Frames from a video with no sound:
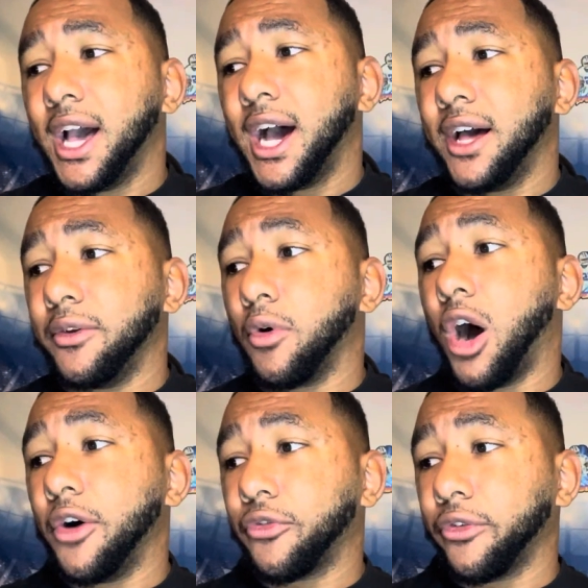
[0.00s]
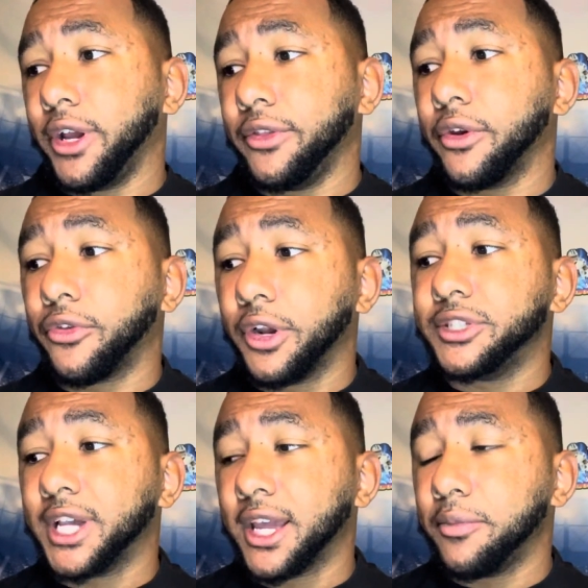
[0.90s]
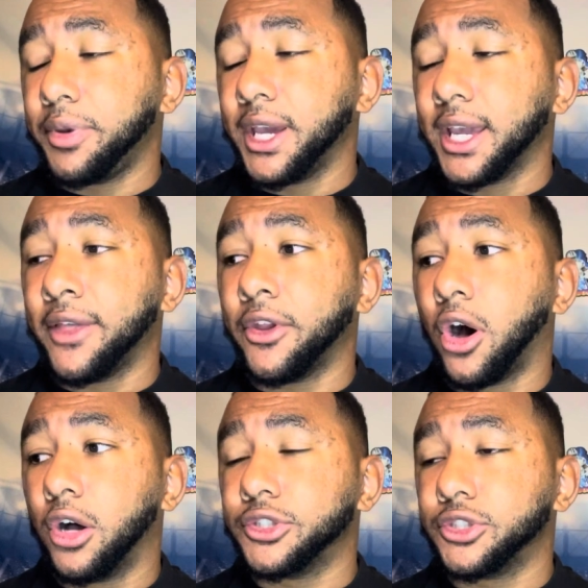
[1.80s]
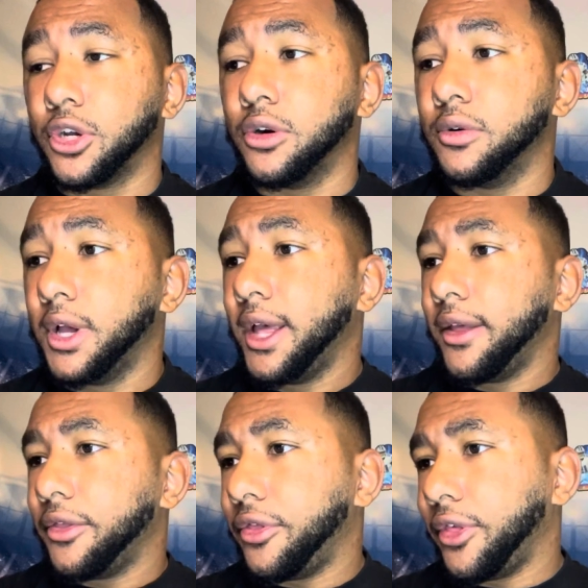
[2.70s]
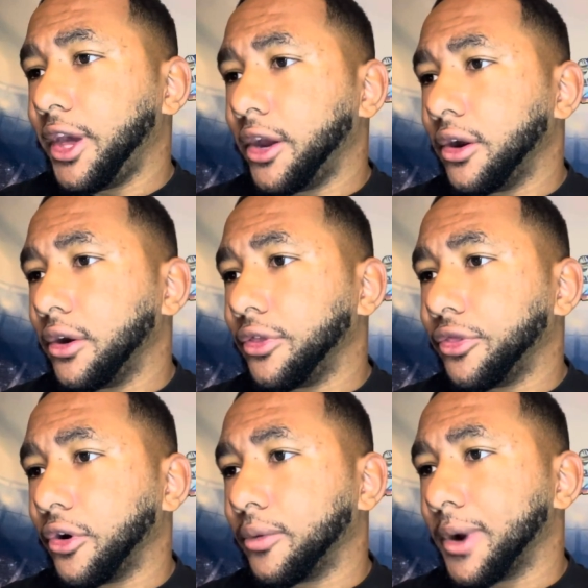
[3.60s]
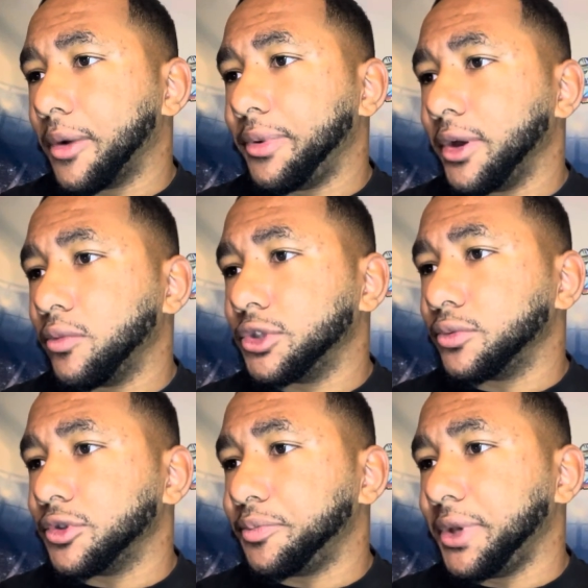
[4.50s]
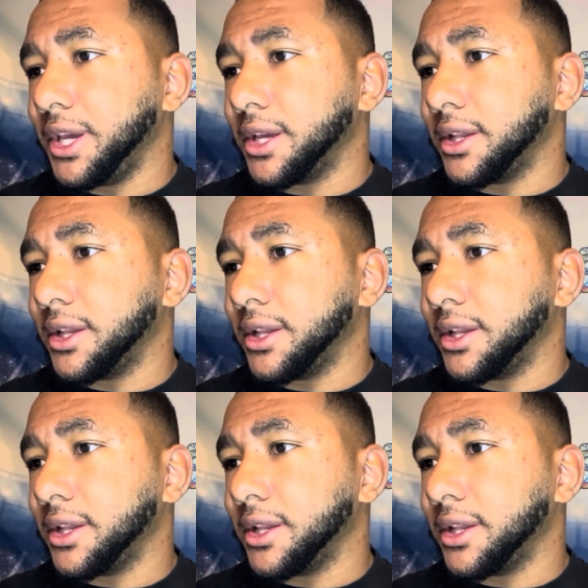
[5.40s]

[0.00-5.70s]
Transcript: They were offering their 32nd pick and then also their third round pick, which was pick